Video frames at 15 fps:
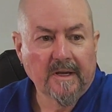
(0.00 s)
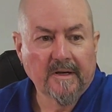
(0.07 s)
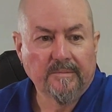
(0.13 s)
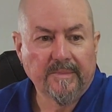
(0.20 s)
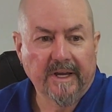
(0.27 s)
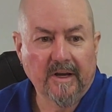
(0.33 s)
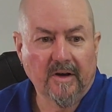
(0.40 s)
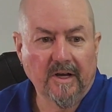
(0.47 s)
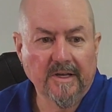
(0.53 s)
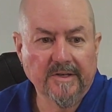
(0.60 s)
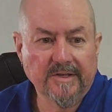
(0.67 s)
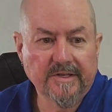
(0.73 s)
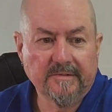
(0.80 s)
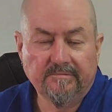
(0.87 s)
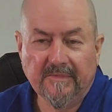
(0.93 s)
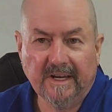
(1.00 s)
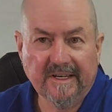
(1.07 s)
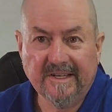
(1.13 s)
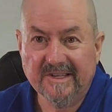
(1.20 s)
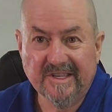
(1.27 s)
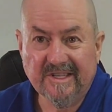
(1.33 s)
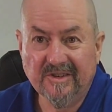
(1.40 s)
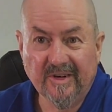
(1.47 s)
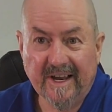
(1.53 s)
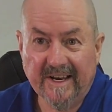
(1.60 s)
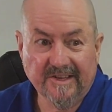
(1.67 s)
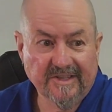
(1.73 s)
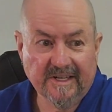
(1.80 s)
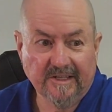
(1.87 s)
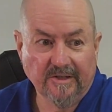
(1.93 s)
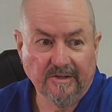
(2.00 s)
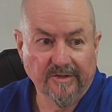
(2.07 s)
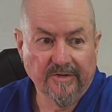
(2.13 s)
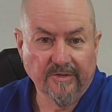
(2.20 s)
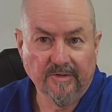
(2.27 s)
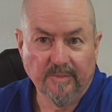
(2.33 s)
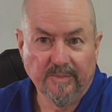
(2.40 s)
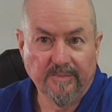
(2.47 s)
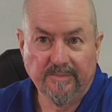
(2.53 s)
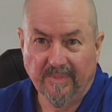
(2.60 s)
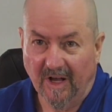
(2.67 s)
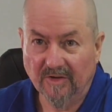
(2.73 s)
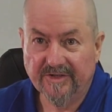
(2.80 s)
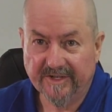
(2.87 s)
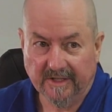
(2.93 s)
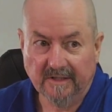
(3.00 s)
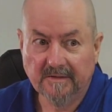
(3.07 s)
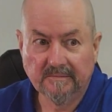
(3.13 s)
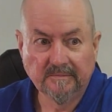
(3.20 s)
because it can still get a signal through balsa.